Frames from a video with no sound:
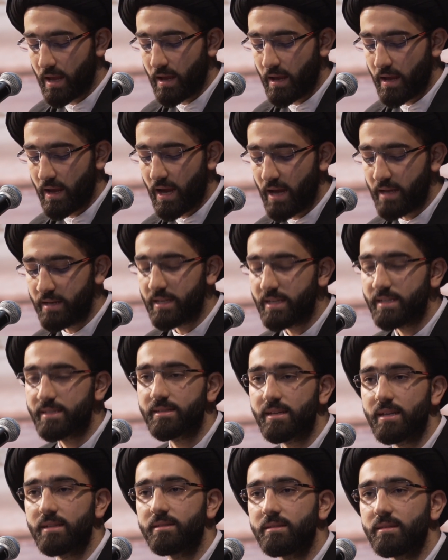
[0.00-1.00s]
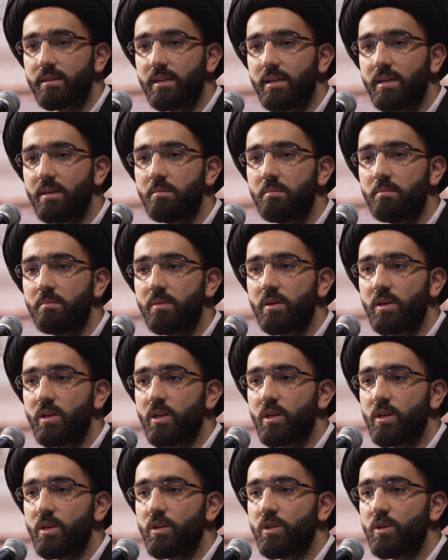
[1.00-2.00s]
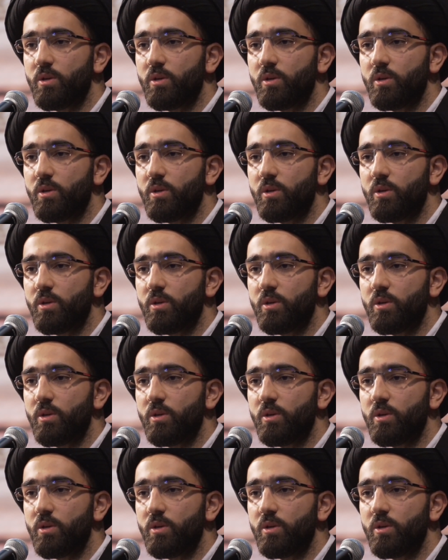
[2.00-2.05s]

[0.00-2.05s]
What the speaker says: And he said to him, you